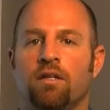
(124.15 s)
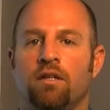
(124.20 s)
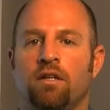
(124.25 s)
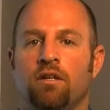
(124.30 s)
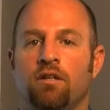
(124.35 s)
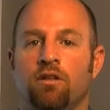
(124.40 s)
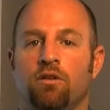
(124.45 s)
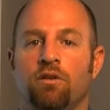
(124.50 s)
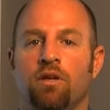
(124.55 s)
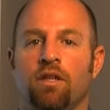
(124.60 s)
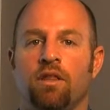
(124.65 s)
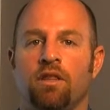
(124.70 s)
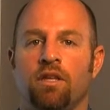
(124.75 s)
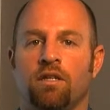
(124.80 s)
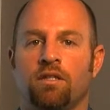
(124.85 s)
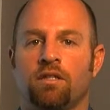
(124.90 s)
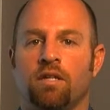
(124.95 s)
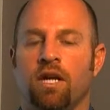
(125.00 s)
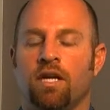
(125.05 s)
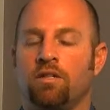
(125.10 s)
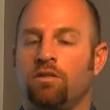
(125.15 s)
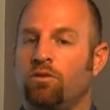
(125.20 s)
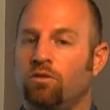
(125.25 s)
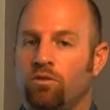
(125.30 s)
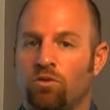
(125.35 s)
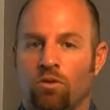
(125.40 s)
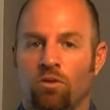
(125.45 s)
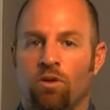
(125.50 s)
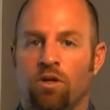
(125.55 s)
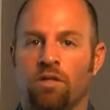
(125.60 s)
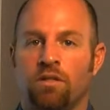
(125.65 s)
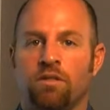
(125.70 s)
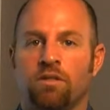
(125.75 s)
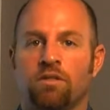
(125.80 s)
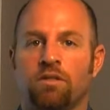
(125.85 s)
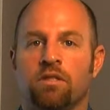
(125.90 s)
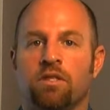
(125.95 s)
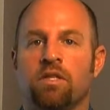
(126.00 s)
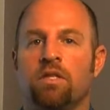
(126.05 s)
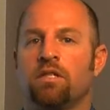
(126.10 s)
including things like
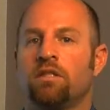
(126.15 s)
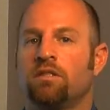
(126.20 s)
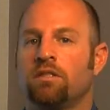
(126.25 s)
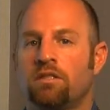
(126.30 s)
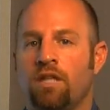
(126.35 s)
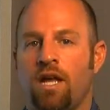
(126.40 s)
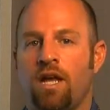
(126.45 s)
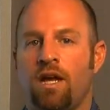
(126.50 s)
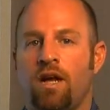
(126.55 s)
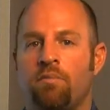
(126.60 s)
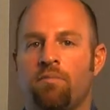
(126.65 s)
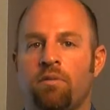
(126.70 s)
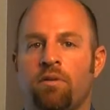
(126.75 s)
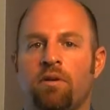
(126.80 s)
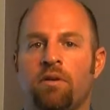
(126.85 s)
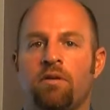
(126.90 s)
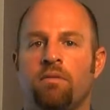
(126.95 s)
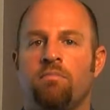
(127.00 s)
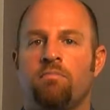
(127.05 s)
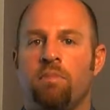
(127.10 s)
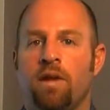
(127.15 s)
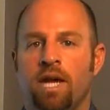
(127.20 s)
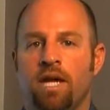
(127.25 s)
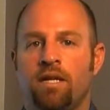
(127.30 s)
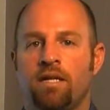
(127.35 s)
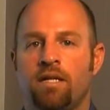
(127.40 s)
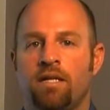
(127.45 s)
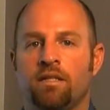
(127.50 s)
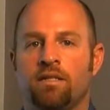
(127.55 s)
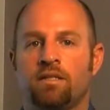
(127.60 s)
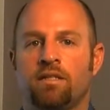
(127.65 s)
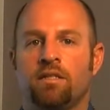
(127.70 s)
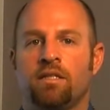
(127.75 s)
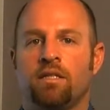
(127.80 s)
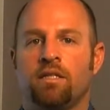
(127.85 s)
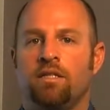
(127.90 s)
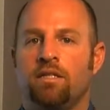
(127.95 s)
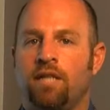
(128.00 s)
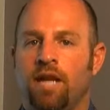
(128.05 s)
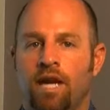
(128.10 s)
tutorials, setup, maintenance,
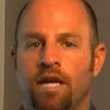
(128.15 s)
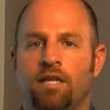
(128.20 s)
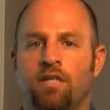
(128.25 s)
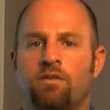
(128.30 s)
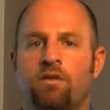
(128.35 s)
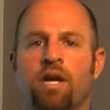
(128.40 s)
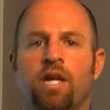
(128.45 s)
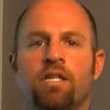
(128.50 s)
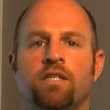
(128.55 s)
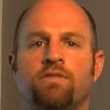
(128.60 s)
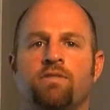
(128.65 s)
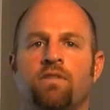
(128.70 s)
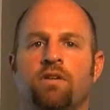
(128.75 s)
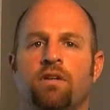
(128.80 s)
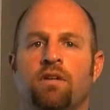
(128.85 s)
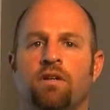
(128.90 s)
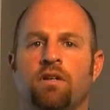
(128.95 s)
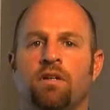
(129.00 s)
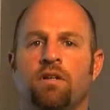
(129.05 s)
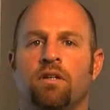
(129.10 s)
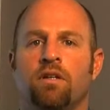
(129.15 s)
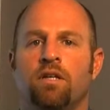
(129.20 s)
data transfer.